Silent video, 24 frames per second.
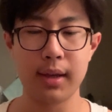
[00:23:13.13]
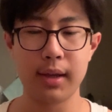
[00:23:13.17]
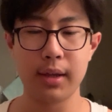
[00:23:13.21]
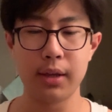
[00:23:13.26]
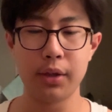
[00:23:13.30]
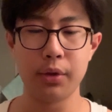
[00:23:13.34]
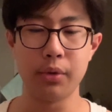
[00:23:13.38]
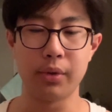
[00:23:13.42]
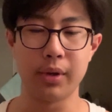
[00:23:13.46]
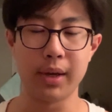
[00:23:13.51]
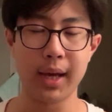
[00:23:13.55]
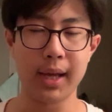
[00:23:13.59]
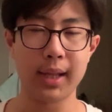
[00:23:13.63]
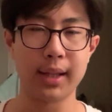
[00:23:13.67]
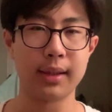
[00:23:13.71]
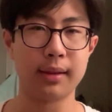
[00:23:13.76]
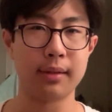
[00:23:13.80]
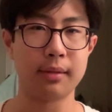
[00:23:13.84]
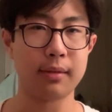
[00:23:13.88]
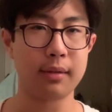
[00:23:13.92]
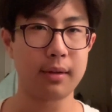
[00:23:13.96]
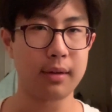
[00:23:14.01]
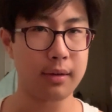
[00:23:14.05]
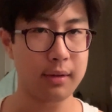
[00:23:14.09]
you
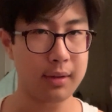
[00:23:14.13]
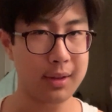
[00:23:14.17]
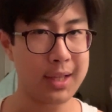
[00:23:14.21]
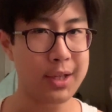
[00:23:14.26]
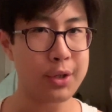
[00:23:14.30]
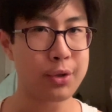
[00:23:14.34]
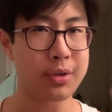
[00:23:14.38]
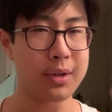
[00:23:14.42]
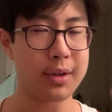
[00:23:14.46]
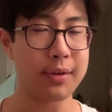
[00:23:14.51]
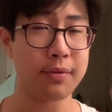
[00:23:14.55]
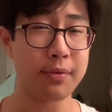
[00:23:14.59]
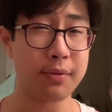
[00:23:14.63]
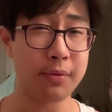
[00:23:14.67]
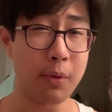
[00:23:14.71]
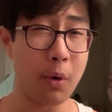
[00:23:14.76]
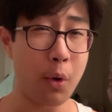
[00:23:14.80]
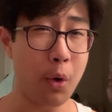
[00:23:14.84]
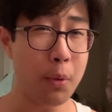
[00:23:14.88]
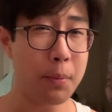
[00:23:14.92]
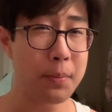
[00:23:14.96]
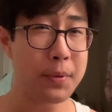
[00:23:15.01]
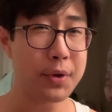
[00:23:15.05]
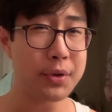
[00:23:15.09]
can literally
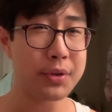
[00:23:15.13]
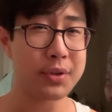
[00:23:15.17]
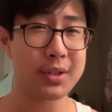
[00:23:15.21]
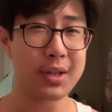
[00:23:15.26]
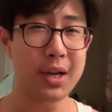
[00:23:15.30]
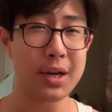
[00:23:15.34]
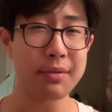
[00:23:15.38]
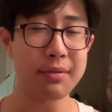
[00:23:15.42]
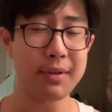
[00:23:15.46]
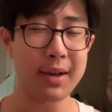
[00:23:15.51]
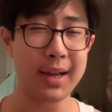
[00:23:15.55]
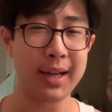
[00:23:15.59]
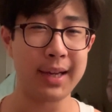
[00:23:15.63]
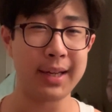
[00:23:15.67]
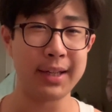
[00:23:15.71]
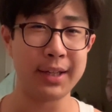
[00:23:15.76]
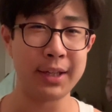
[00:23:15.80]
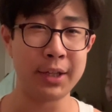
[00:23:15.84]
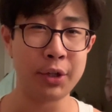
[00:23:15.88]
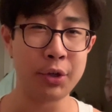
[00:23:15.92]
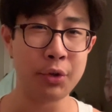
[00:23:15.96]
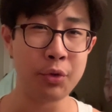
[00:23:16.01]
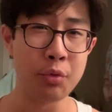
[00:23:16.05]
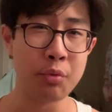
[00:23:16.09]
form yourself a
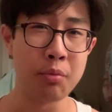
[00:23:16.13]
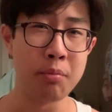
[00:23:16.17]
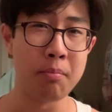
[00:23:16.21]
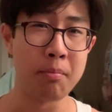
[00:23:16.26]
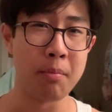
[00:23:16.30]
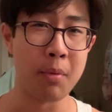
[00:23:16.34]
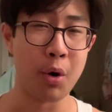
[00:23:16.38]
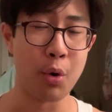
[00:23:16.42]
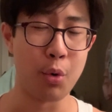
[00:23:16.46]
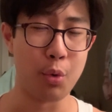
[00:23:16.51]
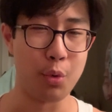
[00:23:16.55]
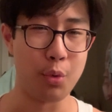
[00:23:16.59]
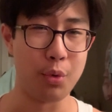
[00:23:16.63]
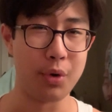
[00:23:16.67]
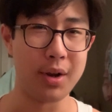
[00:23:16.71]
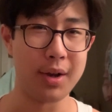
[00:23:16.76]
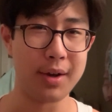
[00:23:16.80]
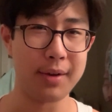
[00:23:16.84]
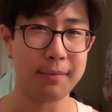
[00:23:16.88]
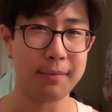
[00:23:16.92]
new mold.